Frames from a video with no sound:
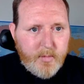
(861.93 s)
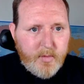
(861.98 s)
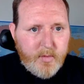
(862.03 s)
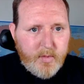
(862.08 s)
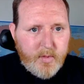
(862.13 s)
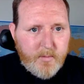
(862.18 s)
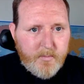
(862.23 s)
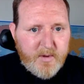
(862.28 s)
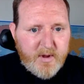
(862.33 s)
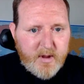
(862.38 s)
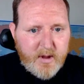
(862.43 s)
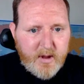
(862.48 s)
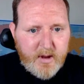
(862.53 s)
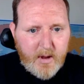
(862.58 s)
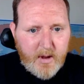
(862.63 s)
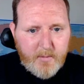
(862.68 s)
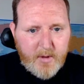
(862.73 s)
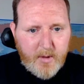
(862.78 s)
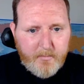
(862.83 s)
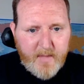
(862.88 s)
I'm going
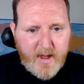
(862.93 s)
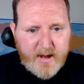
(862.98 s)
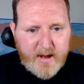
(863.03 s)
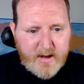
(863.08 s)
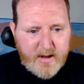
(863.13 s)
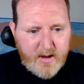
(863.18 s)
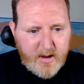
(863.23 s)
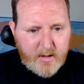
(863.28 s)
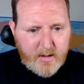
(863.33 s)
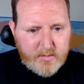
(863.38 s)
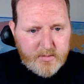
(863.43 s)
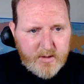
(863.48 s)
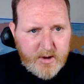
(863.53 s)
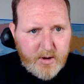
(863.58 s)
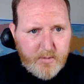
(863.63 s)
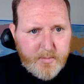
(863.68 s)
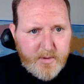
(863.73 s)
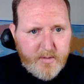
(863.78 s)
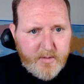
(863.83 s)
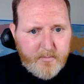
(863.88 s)
to make it a
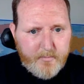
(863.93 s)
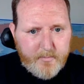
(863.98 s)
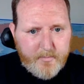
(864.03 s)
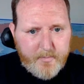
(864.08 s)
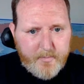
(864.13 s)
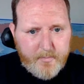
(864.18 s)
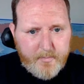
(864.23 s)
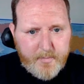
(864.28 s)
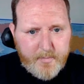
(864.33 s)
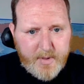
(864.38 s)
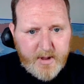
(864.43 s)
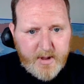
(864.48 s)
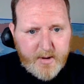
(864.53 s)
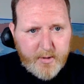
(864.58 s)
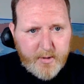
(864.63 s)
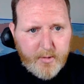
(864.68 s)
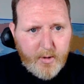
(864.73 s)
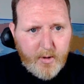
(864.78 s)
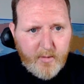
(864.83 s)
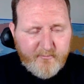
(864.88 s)
little bit
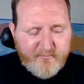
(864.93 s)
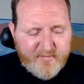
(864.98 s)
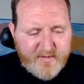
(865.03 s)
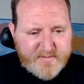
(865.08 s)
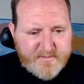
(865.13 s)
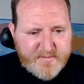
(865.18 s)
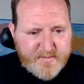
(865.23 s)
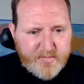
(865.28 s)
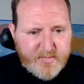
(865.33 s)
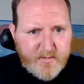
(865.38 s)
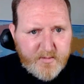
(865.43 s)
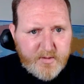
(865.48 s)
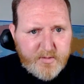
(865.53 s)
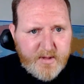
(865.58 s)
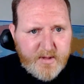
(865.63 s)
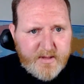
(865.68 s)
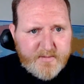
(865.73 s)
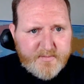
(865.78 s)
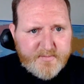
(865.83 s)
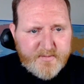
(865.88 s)
bigger. Hopefully it's a
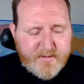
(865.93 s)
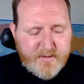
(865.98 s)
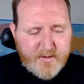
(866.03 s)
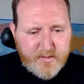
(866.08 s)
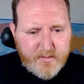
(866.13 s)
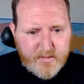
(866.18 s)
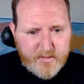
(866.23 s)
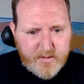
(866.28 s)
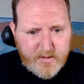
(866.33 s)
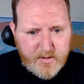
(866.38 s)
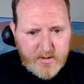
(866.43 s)
little easier